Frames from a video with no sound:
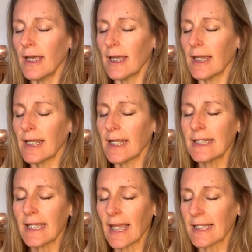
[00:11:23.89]
it
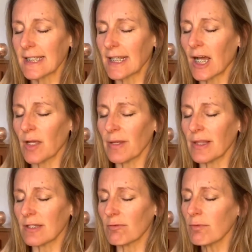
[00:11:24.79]
indicates that I'm in
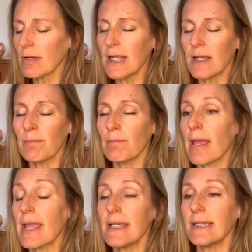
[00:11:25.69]
this really
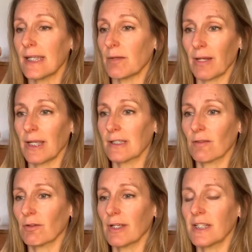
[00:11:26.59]
amazing place
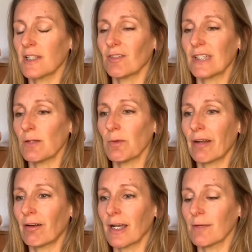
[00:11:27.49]
of creativity
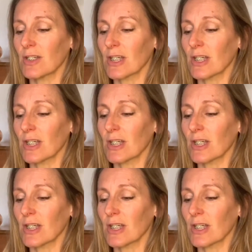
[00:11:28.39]
where I